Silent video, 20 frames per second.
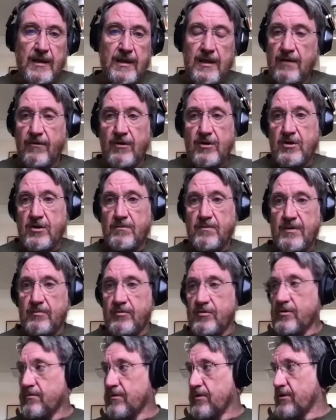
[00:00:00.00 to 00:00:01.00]
Eventually, people
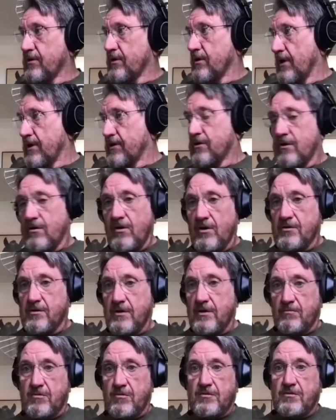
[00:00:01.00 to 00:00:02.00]
said, this guy's crazy.